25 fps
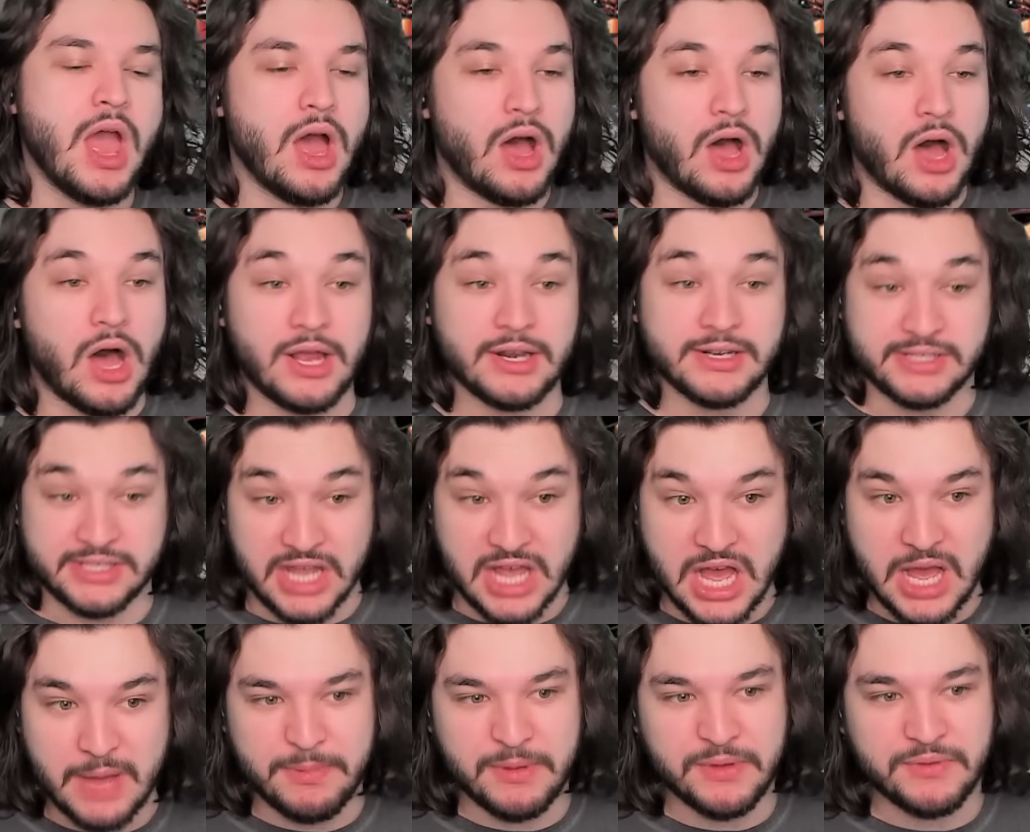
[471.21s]
On
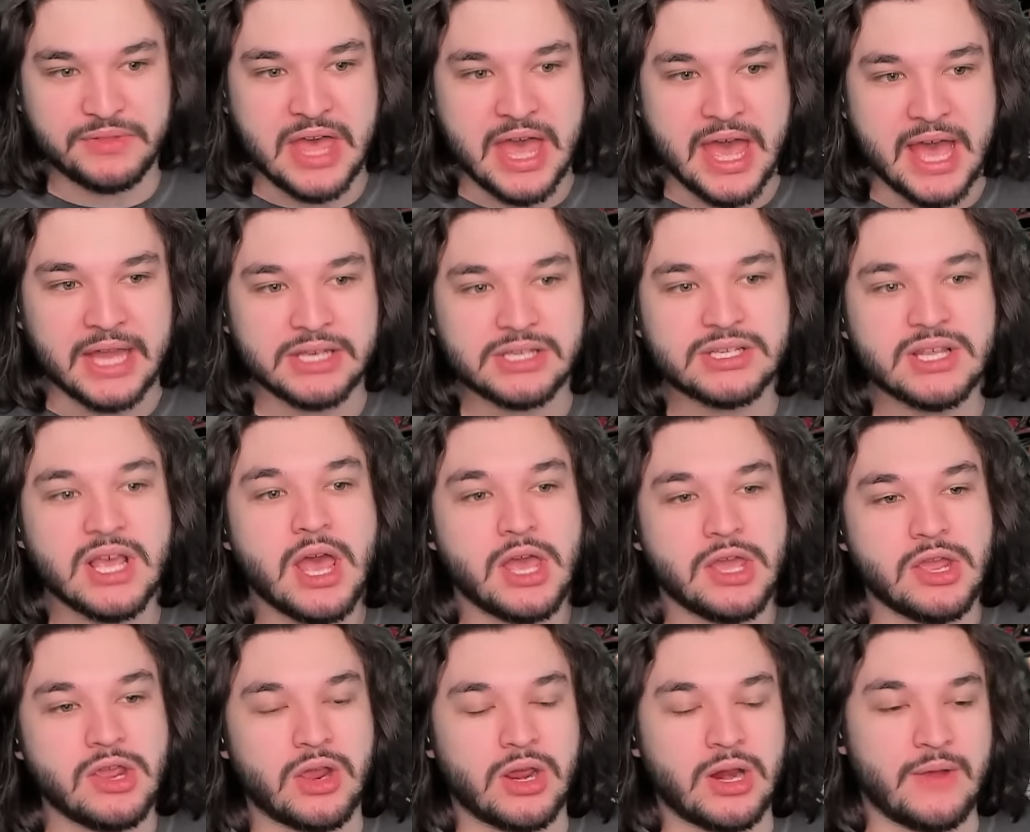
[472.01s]
top of that,
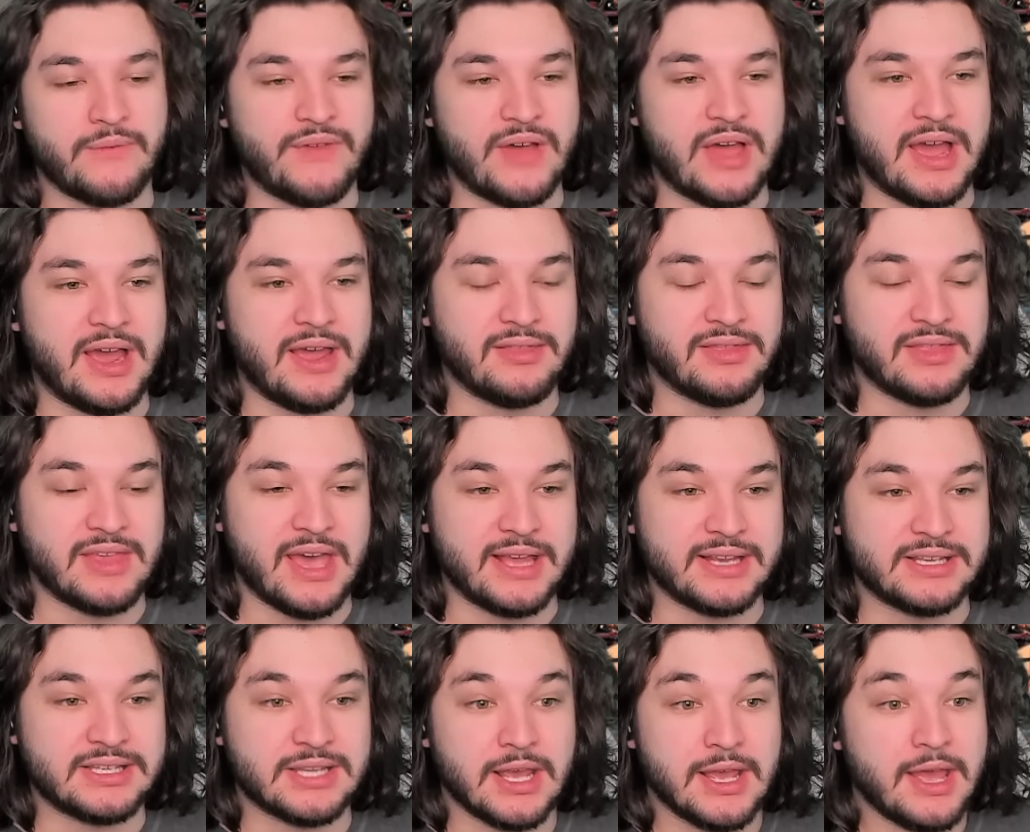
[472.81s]
you're going to find
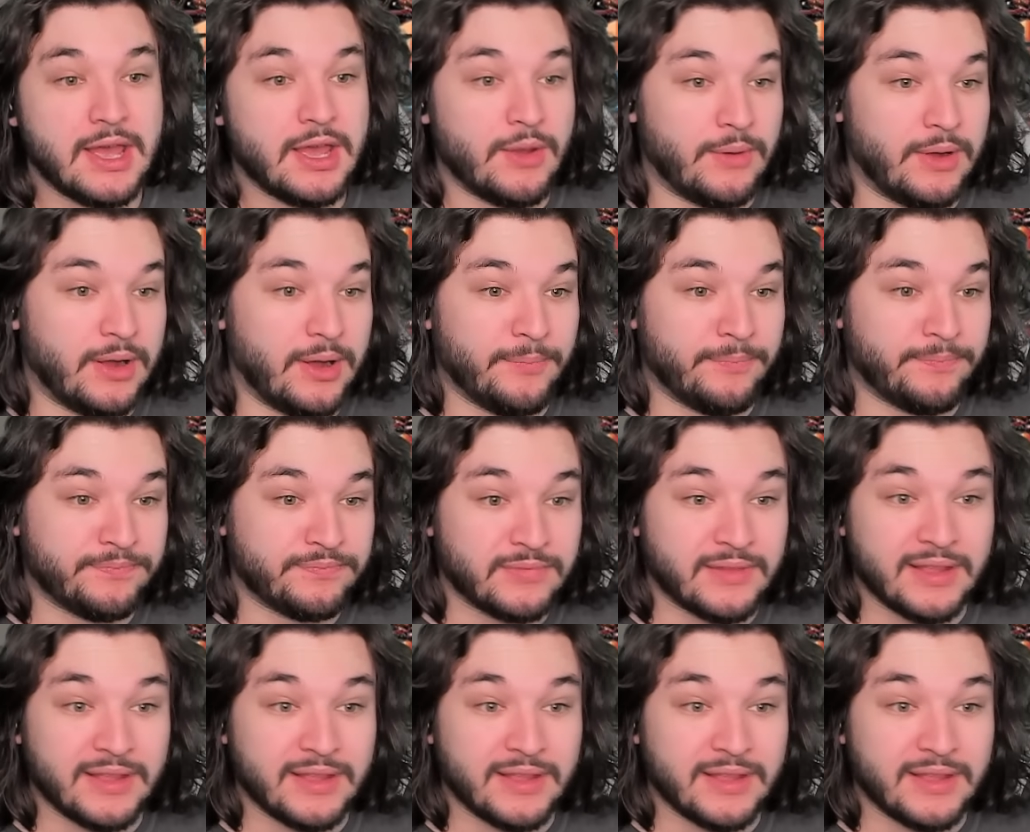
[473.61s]
that, well,